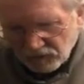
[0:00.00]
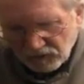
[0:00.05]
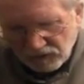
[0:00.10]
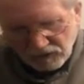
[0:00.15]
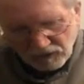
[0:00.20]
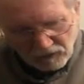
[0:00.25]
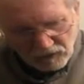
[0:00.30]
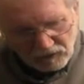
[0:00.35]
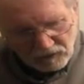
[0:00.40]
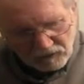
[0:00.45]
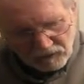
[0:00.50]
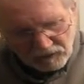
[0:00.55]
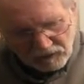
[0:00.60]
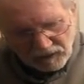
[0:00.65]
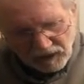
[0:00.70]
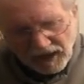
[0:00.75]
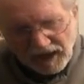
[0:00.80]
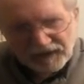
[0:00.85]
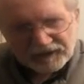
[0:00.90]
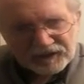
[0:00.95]
you know,
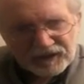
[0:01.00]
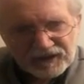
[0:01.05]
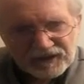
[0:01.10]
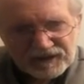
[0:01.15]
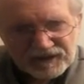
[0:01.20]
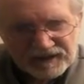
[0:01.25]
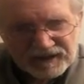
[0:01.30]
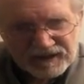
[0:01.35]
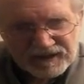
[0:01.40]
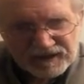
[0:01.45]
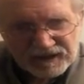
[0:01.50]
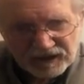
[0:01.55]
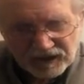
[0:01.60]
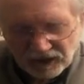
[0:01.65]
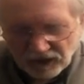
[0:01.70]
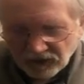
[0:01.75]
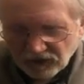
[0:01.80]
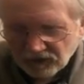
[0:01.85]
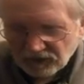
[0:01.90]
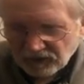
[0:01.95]
acted
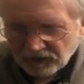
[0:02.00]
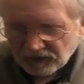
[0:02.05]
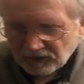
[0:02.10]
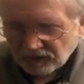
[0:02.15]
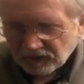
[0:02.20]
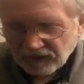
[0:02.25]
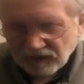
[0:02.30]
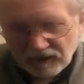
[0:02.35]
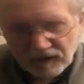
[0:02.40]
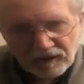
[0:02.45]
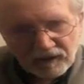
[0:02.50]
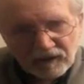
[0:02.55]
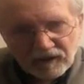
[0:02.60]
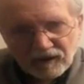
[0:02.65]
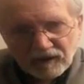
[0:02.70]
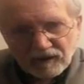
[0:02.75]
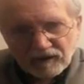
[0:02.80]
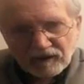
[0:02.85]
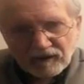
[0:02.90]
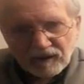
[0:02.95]
sincere
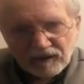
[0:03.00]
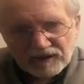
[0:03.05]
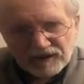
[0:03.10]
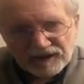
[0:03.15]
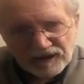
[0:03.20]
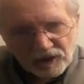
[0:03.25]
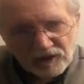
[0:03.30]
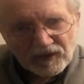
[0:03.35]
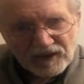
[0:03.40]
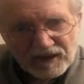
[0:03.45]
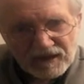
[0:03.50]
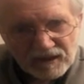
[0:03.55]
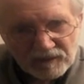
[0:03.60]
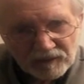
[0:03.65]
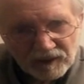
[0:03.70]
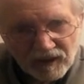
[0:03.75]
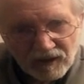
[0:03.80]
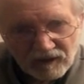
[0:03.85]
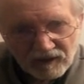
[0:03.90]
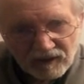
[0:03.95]
and serious
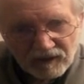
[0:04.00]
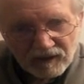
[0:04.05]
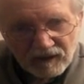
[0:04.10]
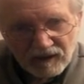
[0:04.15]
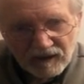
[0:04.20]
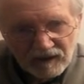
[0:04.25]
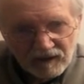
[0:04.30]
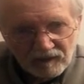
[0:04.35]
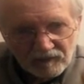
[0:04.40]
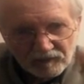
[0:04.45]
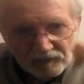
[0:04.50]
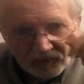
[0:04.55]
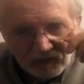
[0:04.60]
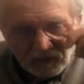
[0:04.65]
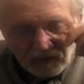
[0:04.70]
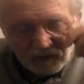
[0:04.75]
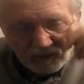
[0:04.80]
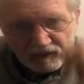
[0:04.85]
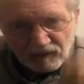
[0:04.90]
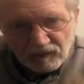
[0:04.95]
about it,
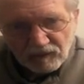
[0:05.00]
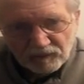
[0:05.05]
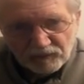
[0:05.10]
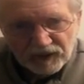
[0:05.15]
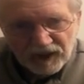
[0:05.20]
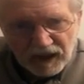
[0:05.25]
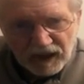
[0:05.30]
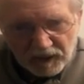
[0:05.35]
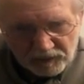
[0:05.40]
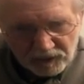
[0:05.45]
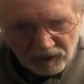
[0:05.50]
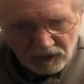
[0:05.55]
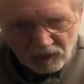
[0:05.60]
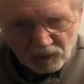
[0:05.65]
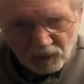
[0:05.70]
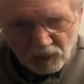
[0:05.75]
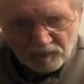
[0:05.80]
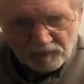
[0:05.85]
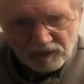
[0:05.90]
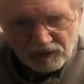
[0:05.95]
people
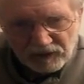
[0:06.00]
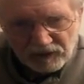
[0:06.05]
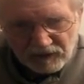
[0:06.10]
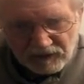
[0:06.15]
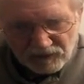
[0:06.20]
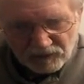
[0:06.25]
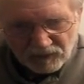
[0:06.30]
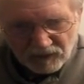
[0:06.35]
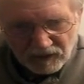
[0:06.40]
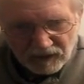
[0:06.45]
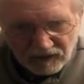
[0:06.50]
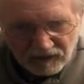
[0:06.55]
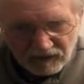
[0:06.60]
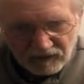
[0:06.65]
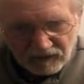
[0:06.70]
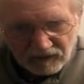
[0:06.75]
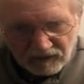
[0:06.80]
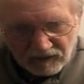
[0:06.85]
would believe me.